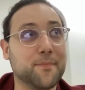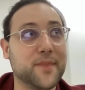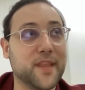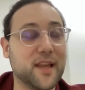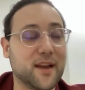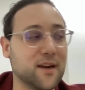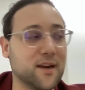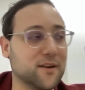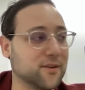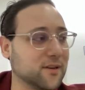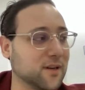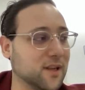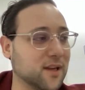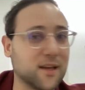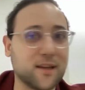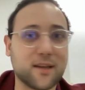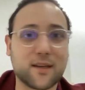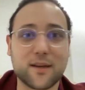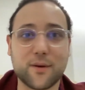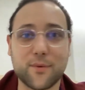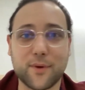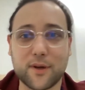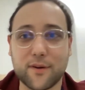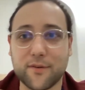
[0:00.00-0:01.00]
up there, or
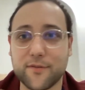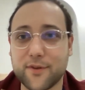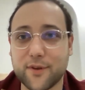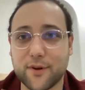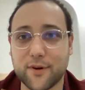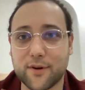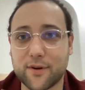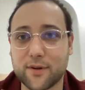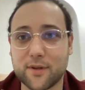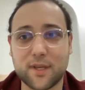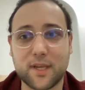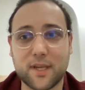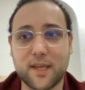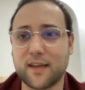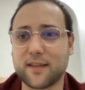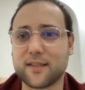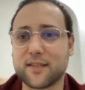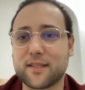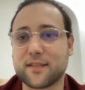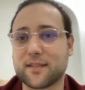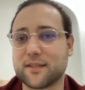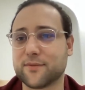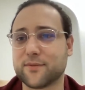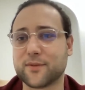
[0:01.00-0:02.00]
like one of your
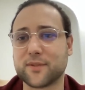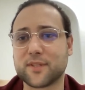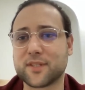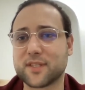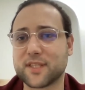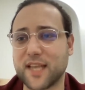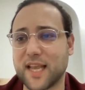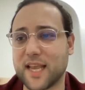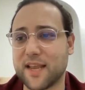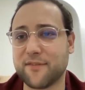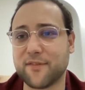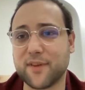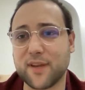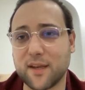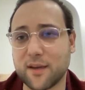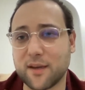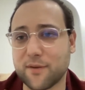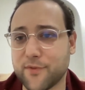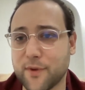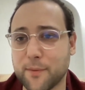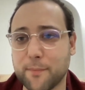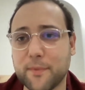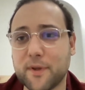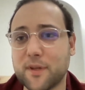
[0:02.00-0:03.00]
guests was
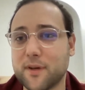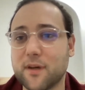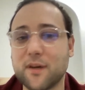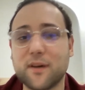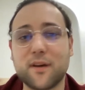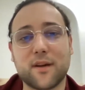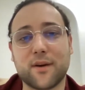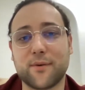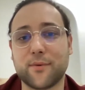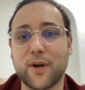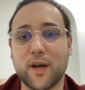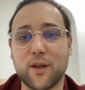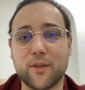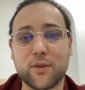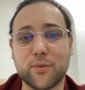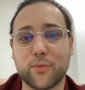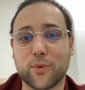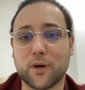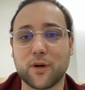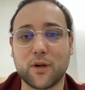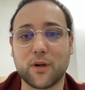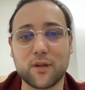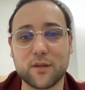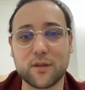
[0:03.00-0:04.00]
saving women around the
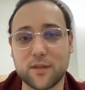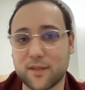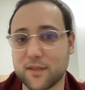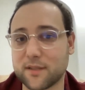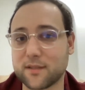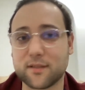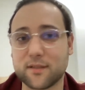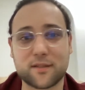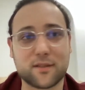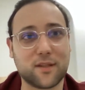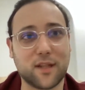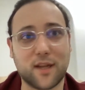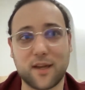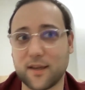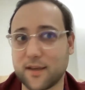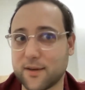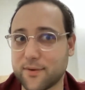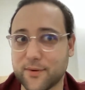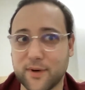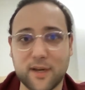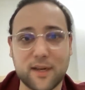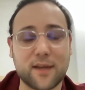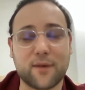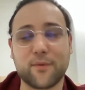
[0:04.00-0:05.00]
world. It's
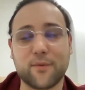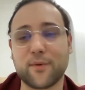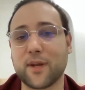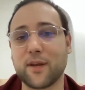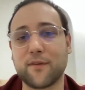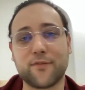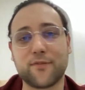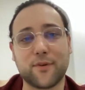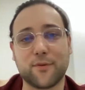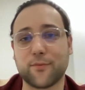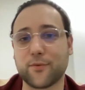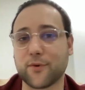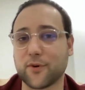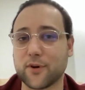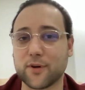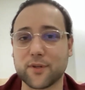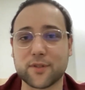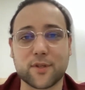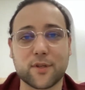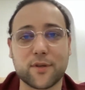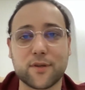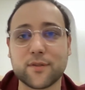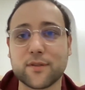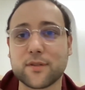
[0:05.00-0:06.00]
like running away from war
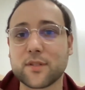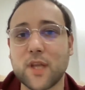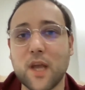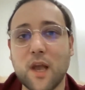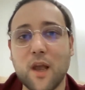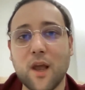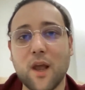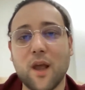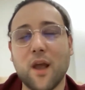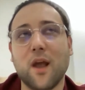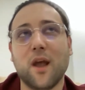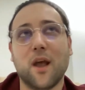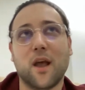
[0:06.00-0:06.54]
zones.